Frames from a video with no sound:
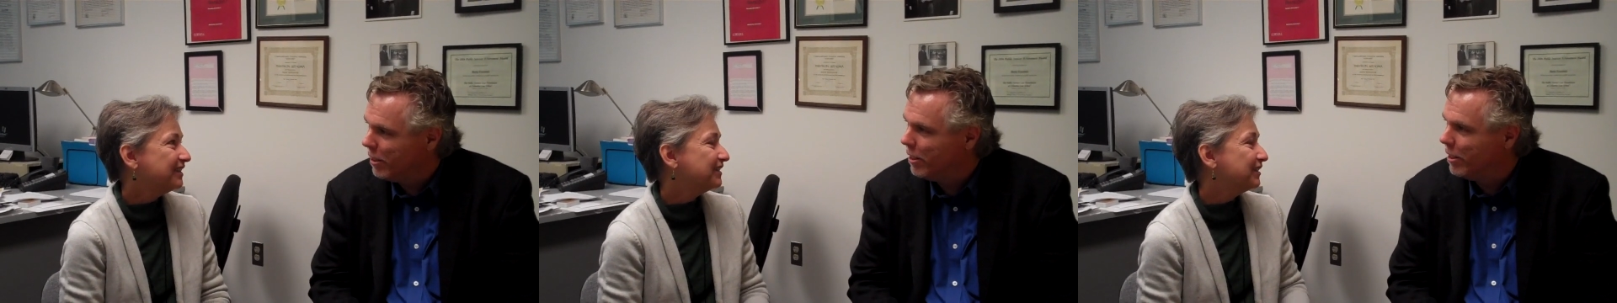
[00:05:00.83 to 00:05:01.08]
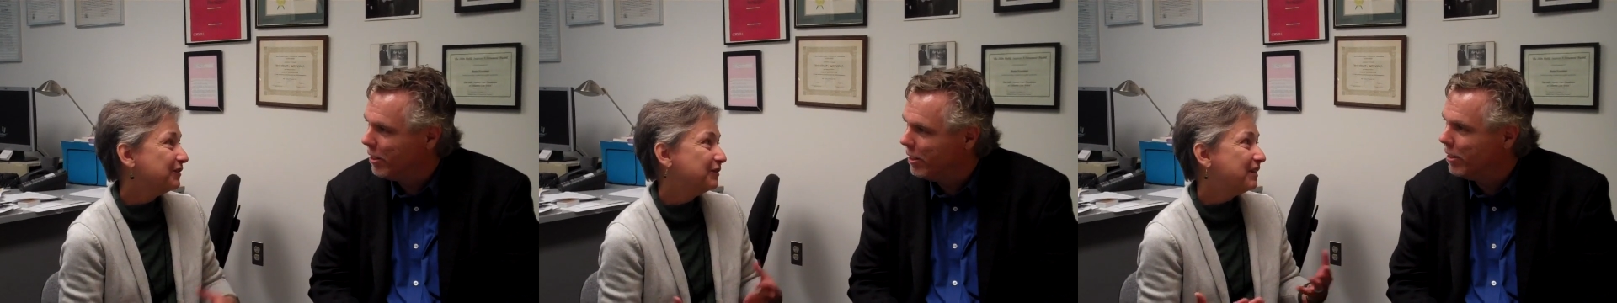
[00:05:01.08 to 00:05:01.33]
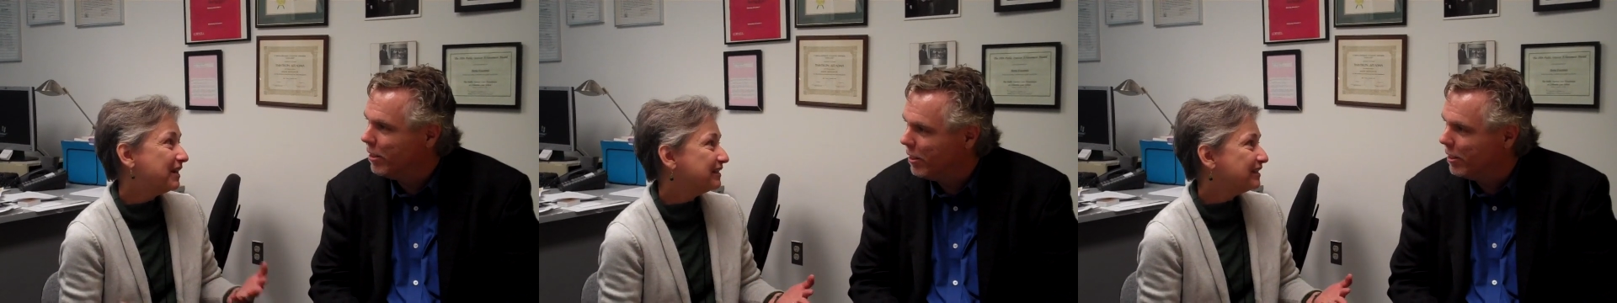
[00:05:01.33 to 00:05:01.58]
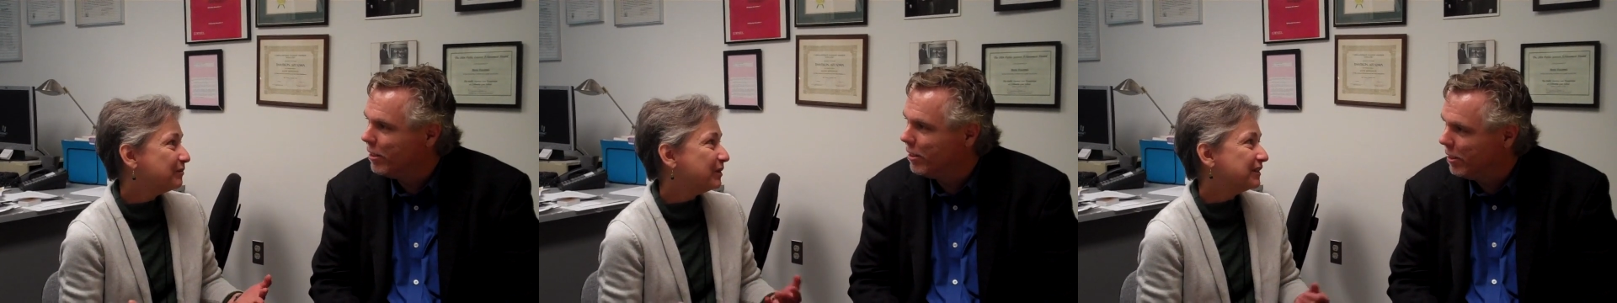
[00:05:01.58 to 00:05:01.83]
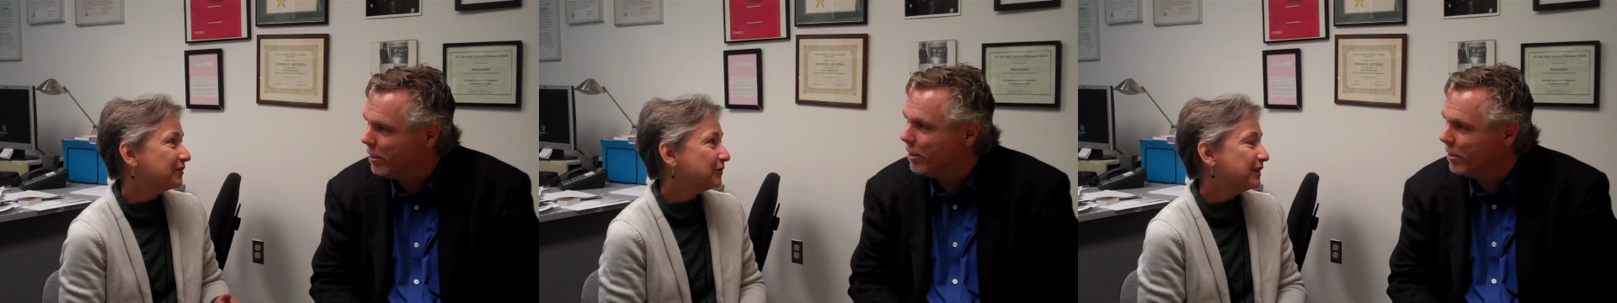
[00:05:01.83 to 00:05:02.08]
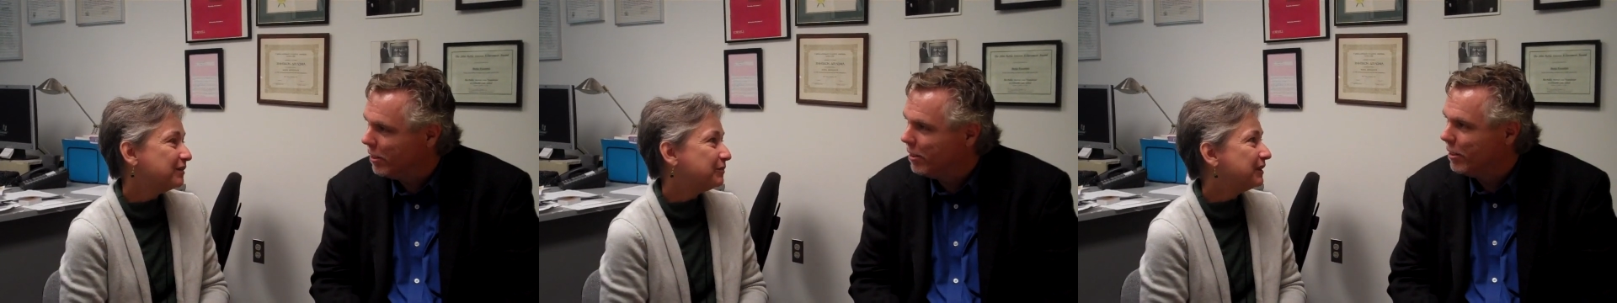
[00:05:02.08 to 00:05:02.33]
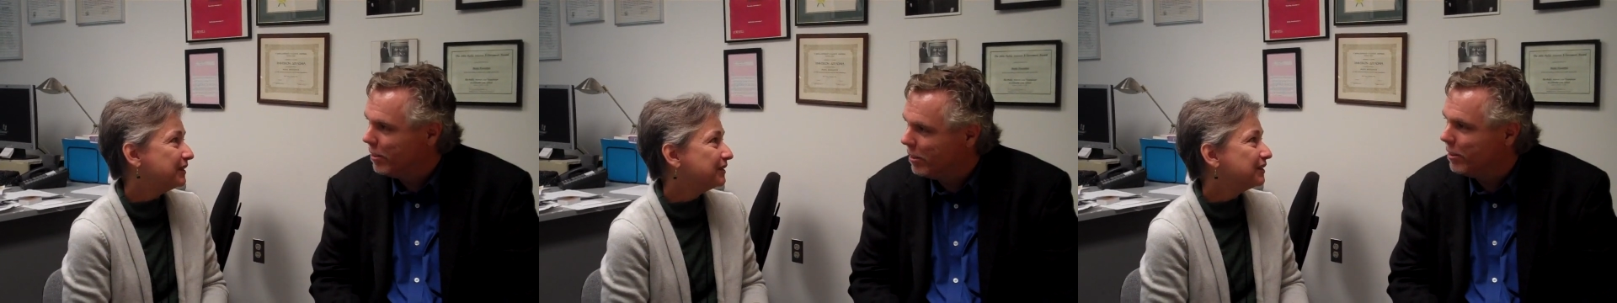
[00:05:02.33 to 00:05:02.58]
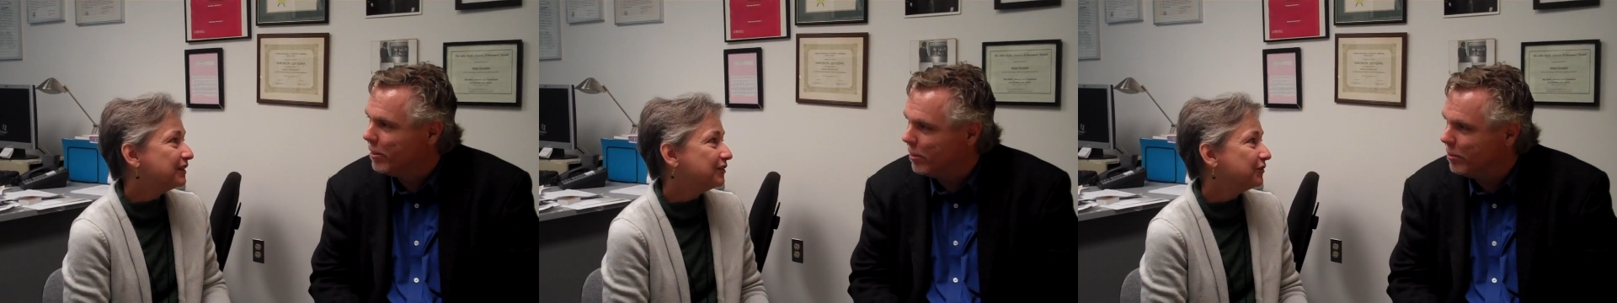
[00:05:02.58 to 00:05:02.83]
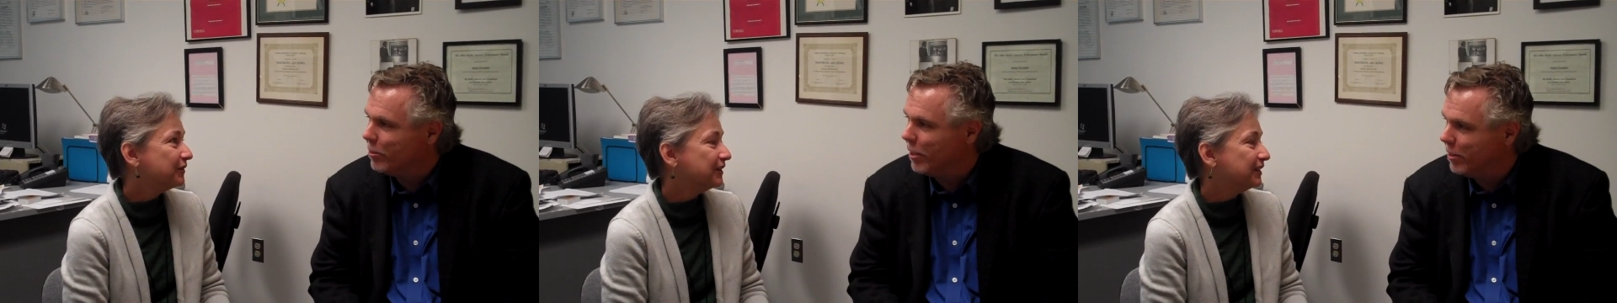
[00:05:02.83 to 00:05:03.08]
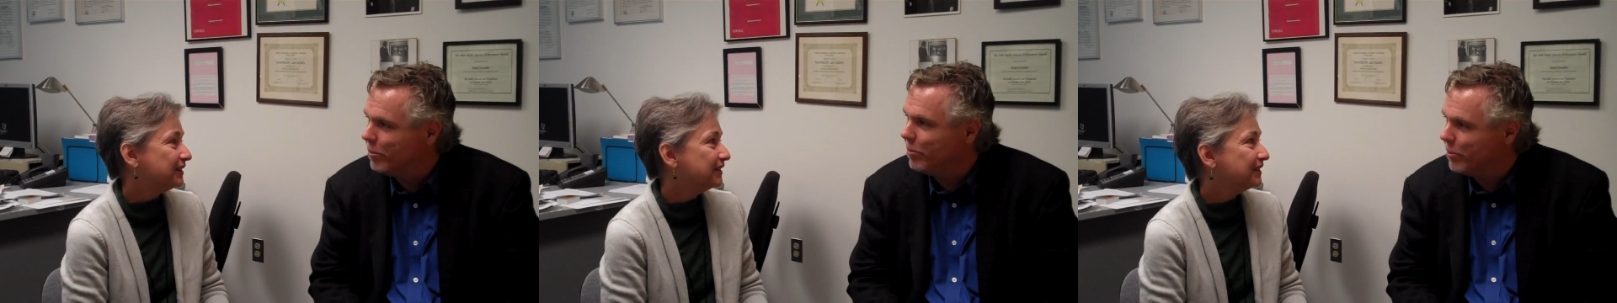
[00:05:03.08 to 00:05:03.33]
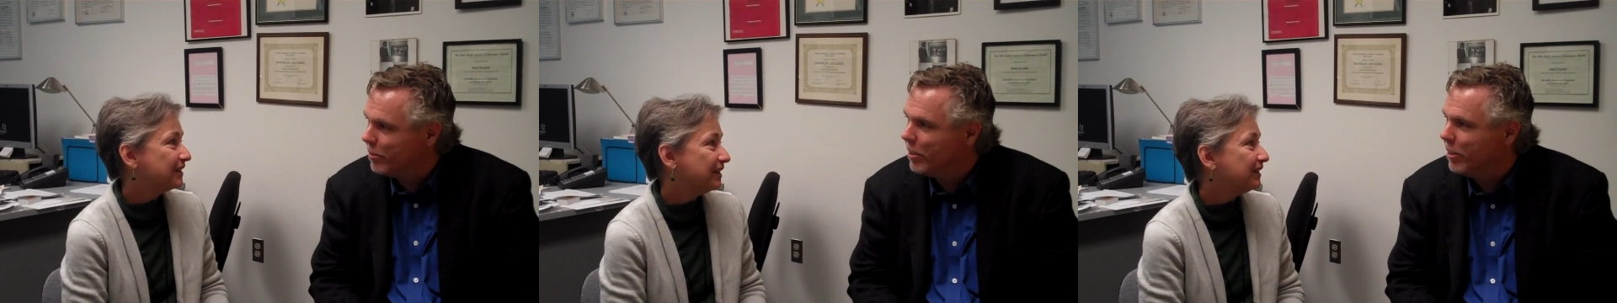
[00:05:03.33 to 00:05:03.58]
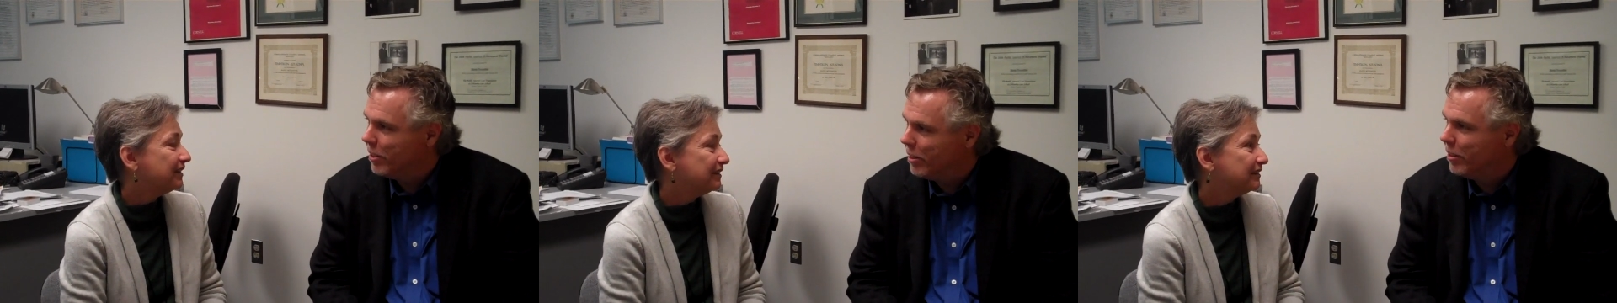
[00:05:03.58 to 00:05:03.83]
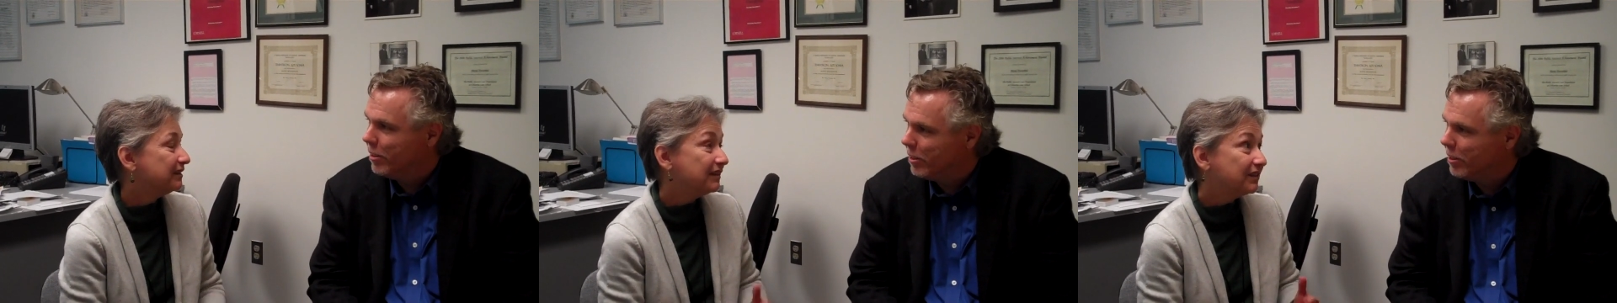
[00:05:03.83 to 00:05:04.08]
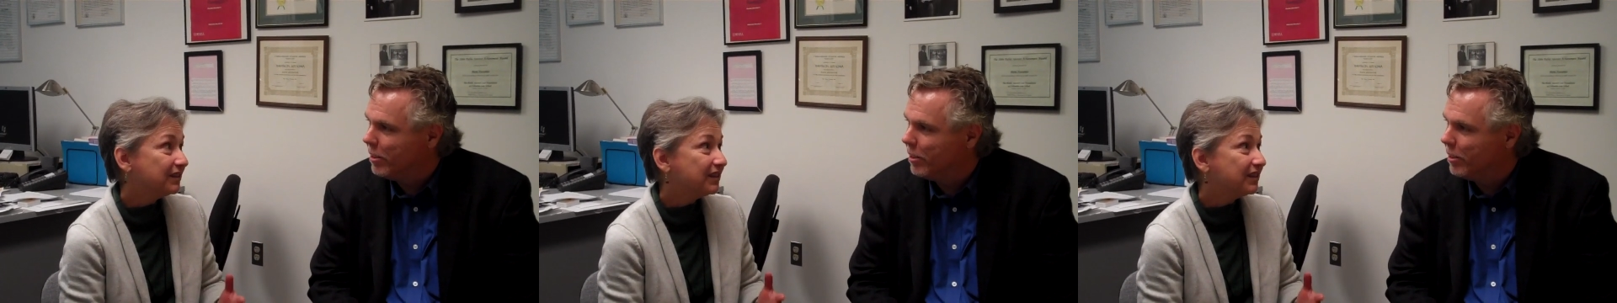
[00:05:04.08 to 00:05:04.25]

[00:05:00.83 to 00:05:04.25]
Speaker 1: So that's the best way to be in touch with us and, you know,